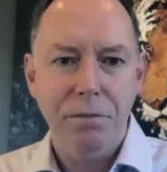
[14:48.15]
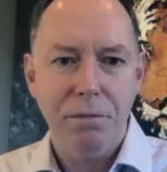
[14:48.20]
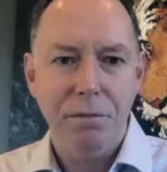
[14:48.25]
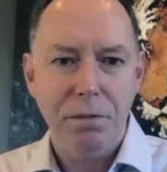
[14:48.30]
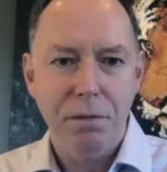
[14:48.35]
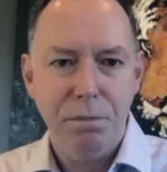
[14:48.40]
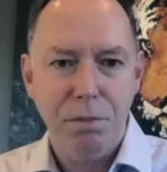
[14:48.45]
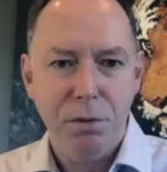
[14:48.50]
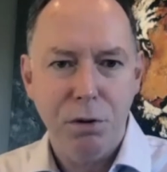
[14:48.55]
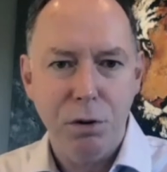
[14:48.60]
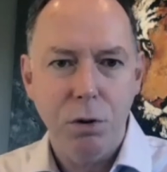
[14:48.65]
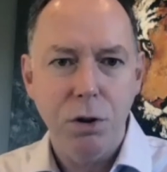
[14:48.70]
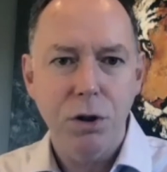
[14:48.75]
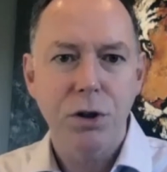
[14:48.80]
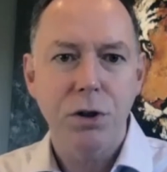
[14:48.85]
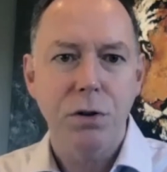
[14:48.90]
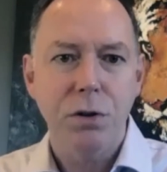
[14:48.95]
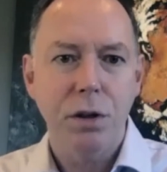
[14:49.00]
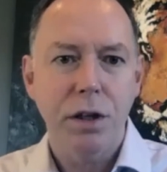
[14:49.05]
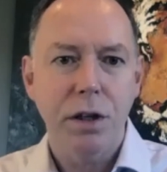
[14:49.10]
and
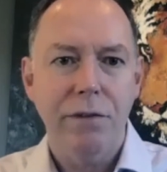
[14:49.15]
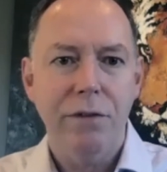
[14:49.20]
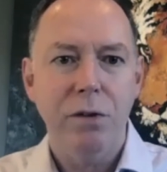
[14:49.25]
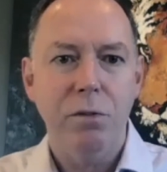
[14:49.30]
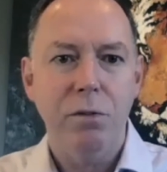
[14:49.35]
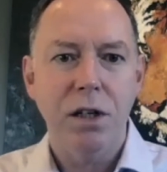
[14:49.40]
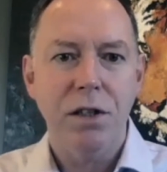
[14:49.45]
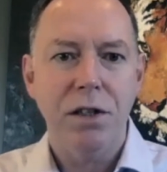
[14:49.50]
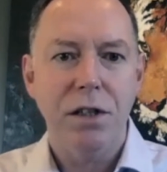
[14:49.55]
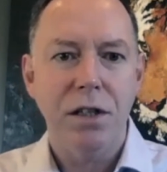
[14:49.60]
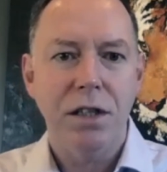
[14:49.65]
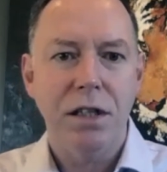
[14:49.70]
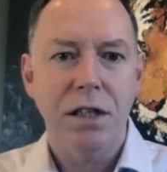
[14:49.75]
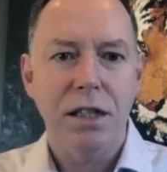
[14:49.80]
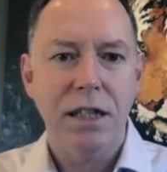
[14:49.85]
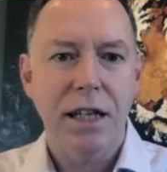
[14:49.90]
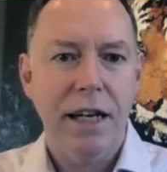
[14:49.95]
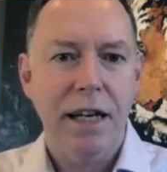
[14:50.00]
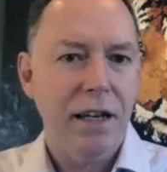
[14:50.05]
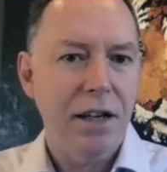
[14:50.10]
proportional given what's at
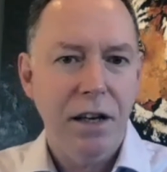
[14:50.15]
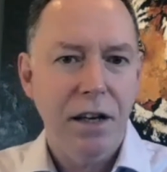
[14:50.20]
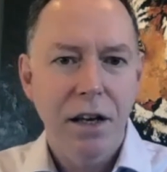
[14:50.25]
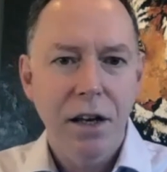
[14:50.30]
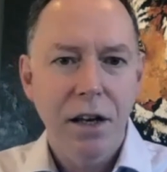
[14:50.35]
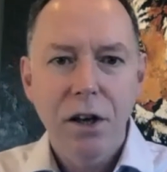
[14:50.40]
stake,